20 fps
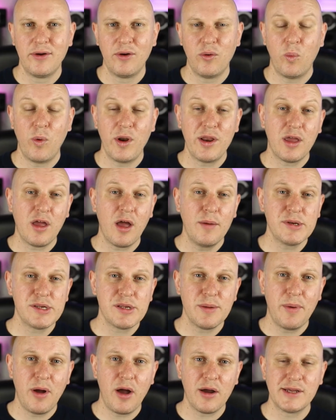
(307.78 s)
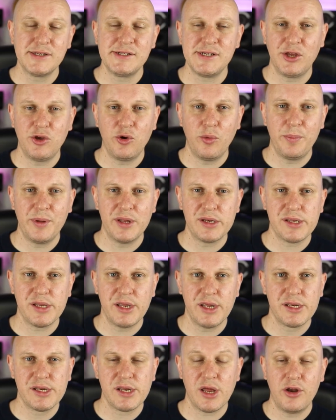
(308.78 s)
When it comes to marketing your
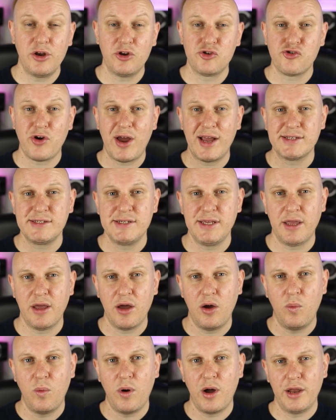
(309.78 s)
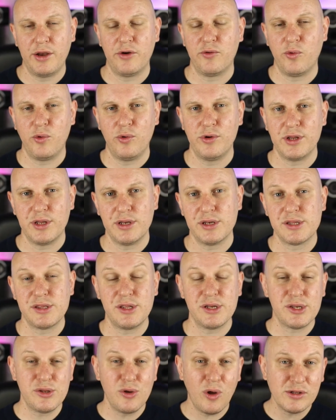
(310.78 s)
business and attracting a wider audience,
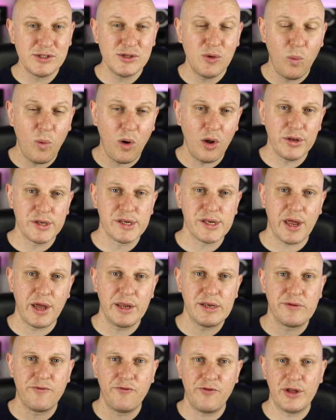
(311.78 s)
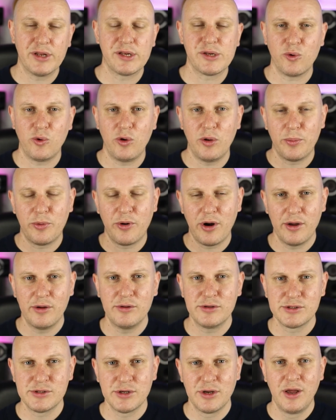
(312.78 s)
there's not a one-size-fits-all
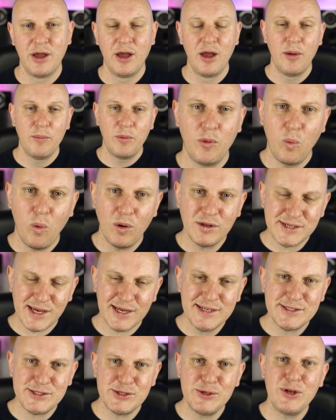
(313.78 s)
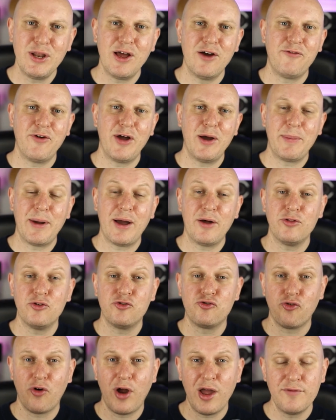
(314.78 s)
approach. But what I do love about the
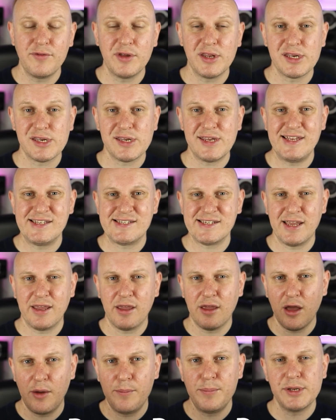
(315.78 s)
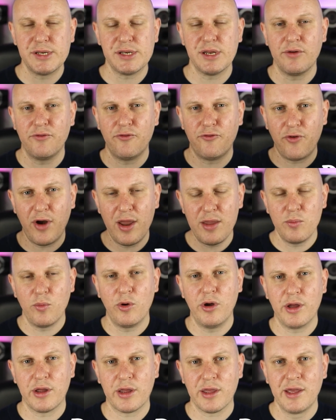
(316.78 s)
driving seat encompassing
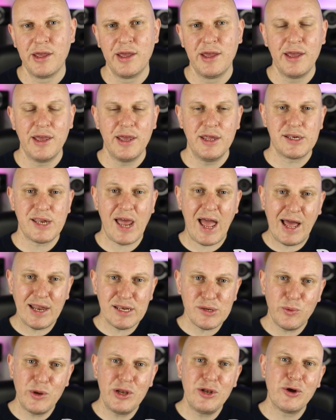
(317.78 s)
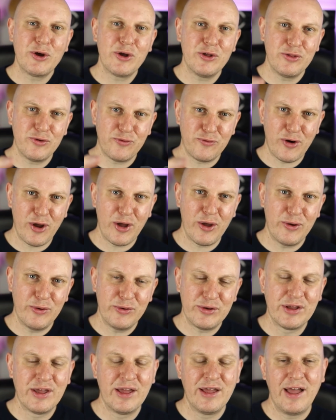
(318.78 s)
framework is as we look at the
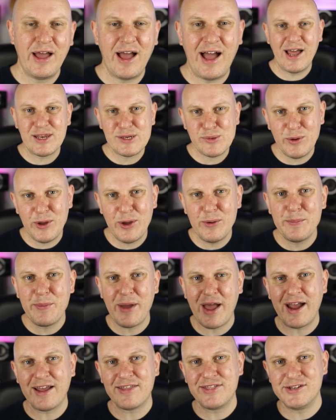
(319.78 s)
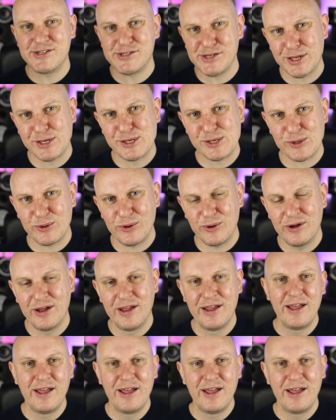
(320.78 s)
road, as we unpack the jigsaw,